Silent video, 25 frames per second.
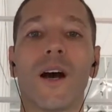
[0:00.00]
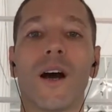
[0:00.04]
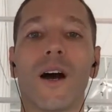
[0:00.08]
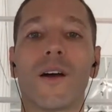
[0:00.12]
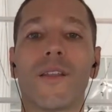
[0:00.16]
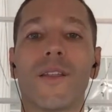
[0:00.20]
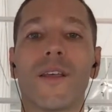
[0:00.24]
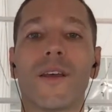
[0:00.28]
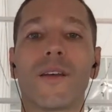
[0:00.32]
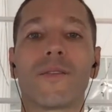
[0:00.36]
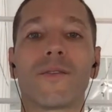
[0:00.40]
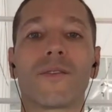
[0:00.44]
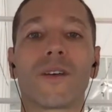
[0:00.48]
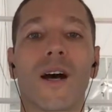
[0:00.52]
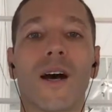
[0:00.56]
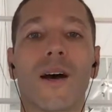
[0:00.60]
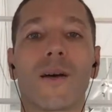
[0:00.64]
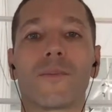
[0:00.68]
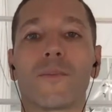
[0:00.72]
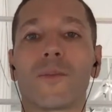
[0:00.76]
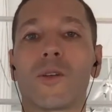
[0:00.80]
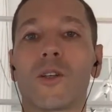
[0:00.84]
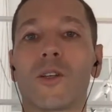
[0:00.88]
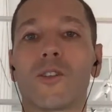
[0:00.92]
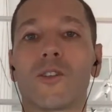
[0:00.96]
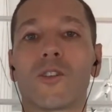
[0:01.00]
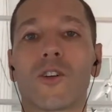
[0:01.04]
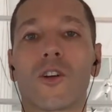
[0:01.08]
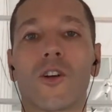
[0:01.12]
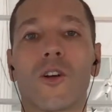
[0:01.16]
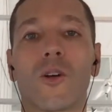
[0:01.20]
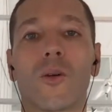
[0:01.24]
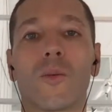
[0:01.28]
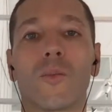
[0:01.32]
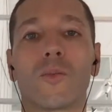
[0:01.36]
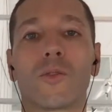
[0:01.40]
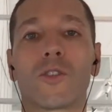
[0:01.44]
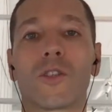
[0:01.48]
They've got good
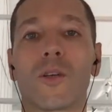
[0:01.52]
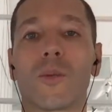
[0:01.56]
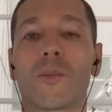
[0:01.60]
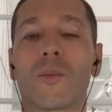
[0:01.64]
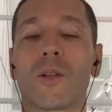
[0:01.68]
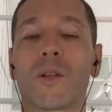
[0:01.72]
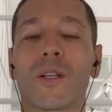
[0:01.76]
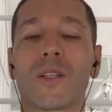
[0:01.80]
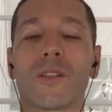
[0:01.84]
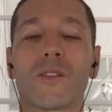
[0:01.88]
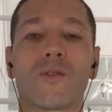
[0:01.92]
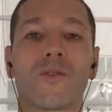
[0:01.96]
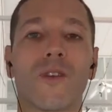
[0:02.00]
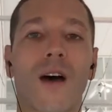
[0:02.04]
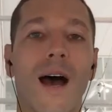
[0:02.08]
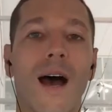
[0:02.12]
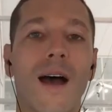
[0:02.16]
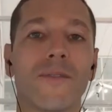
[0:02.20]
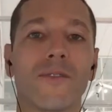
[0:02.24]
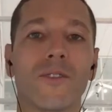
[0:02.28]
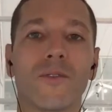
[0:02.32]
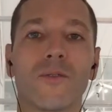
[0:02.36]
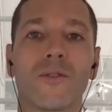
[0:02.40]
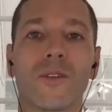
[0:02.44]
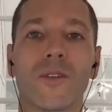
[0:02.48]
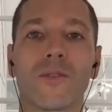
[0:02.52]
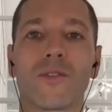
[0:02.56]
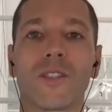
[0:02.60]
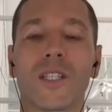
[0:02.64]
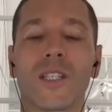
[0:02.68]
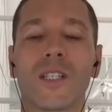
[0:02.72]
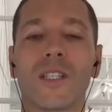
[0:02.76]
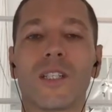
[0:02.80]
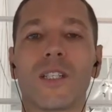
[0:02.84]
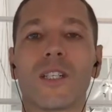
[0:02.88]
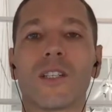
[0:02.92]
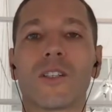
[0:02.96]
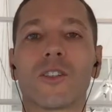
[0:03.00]
terms. Typically, it's 5 to
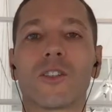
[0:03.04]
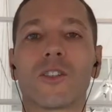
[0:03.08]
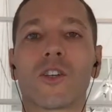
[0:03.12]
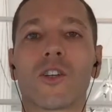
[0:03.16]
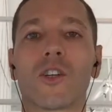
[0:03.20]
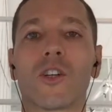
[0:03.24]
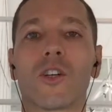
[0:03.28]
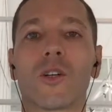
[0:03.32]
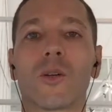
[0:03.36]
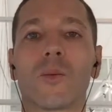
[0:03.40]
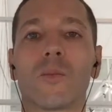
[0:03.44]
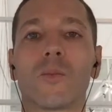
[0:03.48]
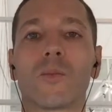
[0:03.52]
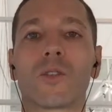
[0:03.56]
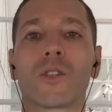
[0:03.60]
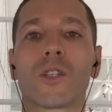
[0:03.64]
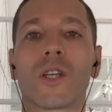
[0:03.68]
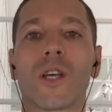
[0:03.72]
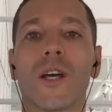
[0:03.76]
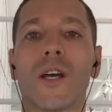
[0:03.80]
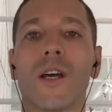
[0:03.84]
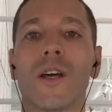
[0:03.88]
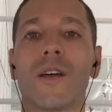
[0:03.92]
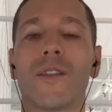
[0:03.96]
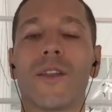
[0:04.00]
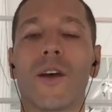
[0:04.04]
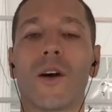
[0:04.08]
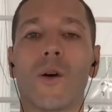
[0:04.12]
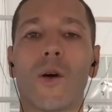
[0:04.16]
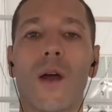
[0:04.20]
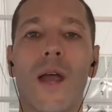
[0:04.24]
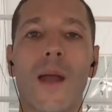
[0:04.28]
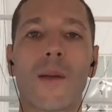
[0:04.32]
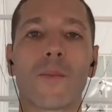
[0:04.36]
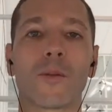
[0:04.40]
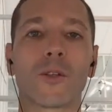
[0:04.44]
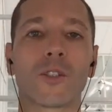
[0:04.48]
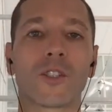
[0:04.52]
15-year terms. They'll
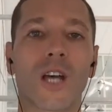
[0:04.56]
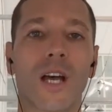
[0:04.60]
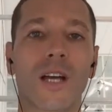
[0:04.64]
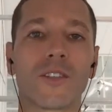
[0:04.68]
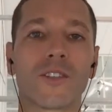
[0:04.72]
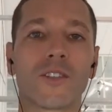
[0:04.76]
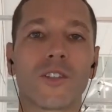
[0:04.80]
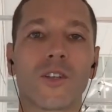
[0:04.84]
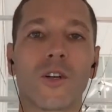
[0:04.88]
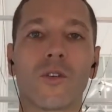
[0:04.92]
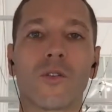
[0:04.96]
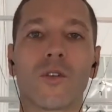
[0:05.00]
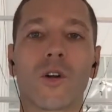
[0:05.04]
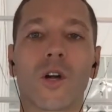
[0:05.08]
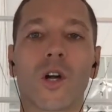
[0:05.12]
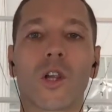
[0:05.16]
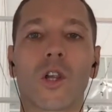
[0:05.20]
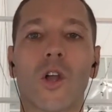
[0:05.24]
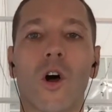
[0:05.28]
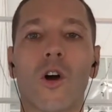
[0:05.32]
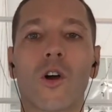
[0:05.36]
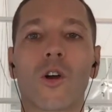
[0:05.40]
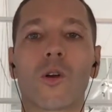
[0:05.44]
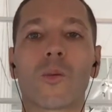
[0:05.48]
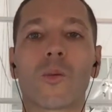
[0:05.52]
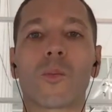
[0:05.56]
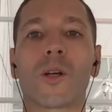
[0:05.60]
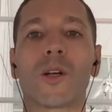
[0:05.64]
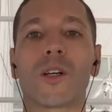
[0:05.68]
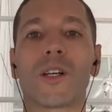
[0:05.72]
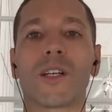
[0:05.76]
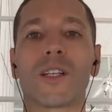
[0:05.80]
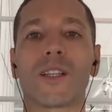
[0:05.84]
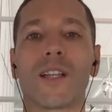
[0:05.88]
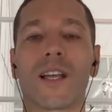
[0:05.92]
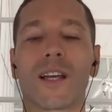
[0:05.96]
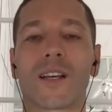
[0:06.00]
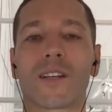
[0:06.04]
amortize it over a longer
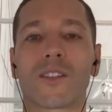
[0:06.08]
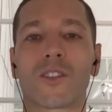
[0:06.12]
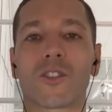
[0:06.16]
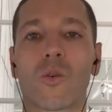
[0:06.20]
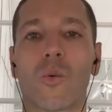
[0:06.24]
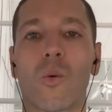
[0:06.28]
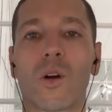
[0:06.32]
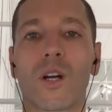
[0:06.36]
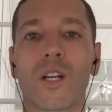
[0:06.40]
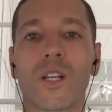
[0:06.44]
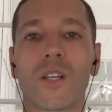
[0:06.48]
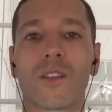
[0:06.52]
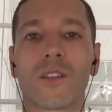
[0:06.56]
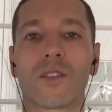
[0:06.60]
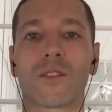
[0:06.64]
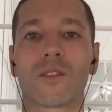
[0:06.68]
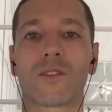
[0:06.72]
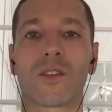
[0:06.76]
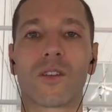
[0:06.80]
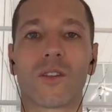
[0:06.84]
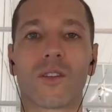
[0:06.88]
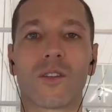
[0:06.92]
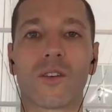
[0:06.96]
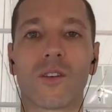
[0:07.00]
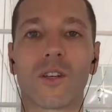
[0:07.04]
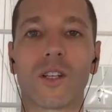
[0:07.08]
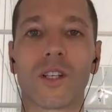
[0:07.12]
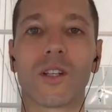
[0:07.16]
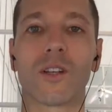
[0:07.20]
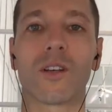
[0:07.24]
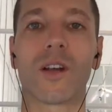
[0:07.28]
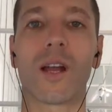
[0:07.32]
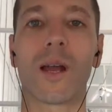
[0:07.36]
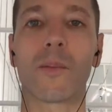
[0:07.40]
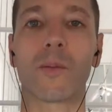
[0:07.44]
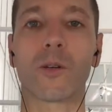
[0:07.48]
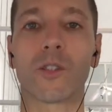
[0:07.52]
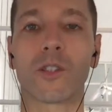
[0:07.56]
period, like a 20 to 30-year
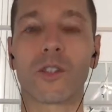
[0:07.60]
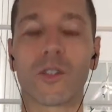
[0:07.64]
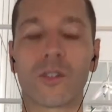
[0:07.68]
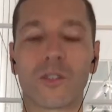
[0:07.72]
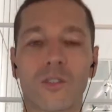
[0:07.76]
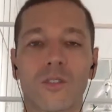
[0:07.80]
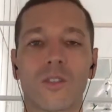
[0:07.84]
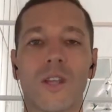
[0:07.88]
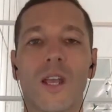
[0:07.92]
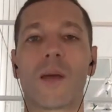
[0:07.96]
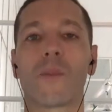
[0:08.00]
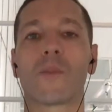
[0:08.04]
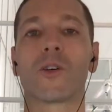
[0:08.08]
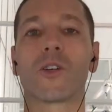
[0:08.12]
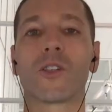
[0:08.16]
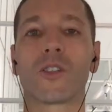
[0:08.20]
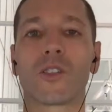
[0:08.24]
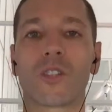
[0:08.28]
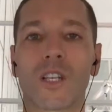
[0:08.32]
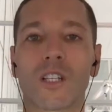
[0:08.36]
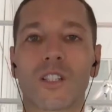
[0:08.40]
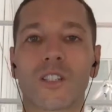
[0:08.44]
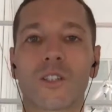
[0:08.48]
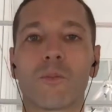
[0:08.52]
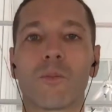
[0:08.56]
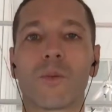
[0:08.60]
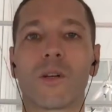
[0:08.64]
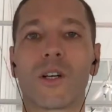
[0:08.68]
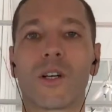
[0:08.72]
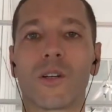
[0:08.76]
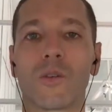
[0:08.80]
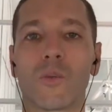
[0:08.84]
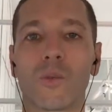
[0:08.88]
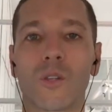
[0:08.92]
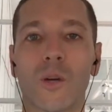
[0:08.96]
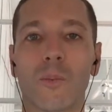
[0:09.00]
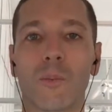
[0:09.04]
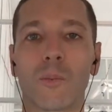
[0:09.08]
amortization
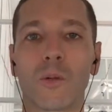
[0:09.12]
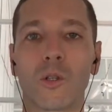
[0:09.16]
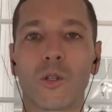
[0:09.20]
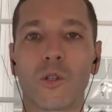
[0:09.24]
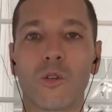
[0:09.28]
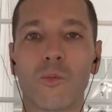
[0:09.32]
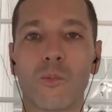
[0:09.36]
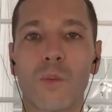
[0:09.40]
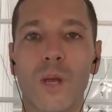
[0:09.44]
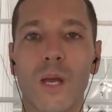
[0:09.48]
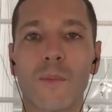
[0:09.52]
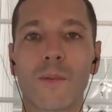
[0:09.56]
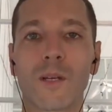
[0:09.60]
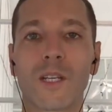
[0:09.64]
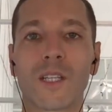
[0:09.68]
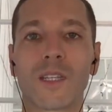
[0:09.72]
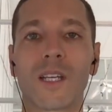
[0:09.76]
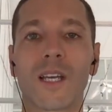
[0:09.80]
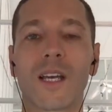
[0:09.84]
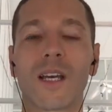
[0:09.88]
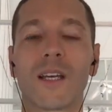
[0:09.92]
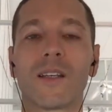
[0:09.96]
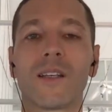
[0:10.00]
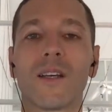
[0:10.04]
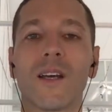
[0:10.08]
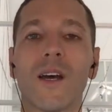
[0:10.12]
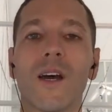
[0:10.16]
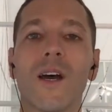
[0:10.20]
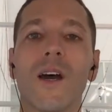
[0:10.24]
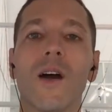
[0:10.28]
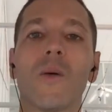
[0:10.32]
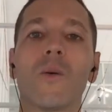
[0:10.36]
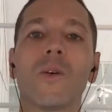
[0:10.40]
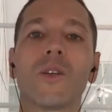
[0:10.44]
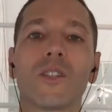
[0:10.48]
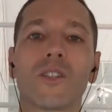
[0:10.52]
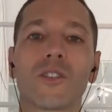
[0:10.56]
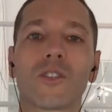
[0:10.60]
period with a balloon payment at the end,
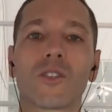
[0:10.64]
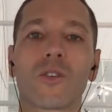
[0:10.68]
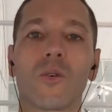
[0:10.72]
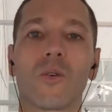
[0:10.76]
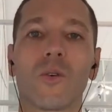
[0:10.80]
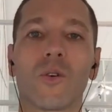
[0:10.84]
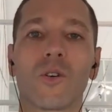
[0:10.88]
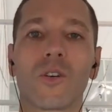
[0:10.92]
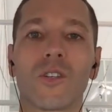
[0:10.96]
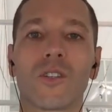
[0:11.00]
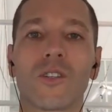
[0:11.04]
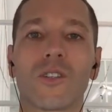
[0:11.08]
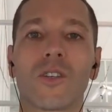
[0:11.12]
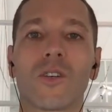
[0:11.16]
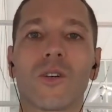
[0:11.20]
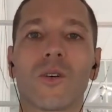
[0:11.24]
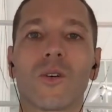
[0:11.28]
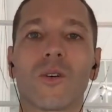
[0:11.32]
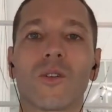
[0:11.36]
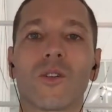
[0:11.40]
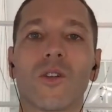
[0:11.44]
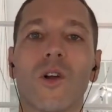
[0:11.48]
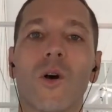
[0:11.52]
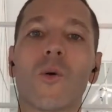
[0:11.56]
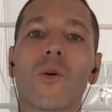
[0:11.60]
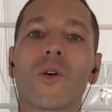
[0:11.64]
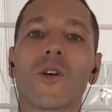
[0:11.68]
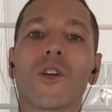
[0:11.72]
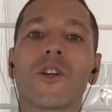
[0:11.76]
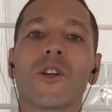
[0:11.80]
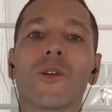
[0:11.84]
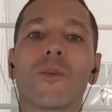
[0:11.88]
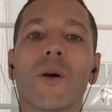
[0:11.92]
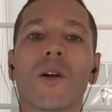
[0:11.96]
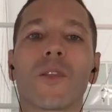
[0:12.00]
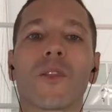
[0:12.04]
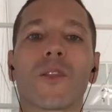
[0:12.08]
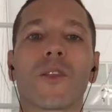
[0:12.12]
which is cool because it'll lower
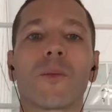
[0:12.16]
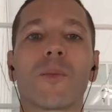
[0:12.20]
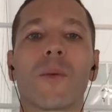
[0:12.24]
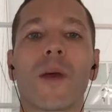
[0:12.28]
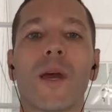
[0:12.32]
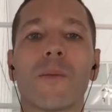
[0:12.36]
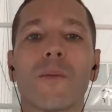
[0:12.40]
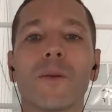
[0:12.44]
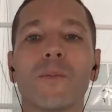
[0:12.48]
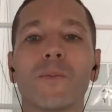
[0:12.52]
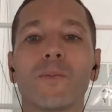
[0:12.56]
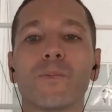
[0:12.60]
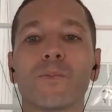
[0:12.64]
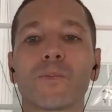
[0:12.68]
your monthly payment.